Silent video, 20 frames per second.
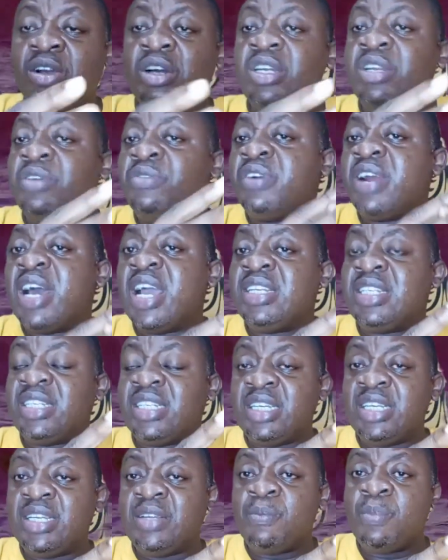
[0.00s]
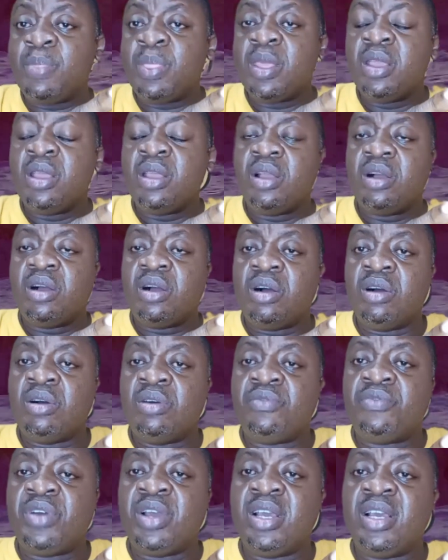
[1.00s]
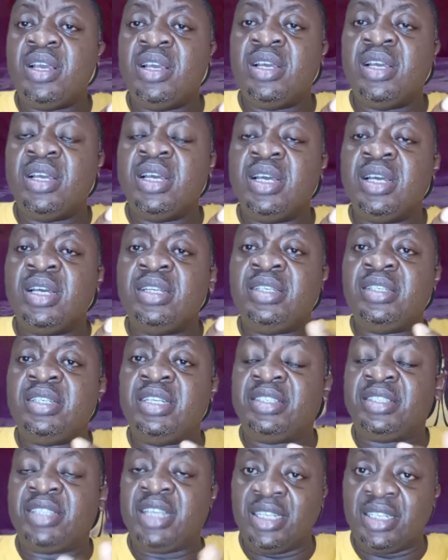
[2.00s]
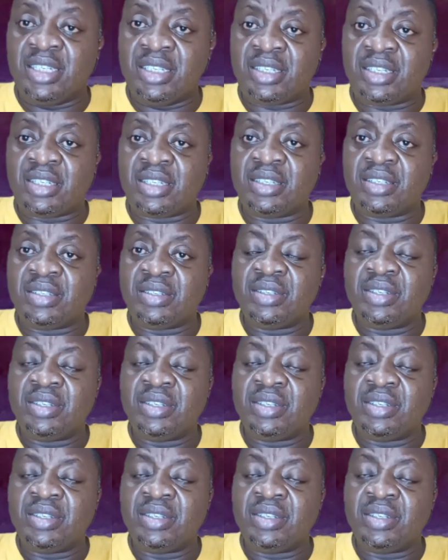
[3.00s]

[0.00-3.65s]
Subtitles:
on the variety of the stages.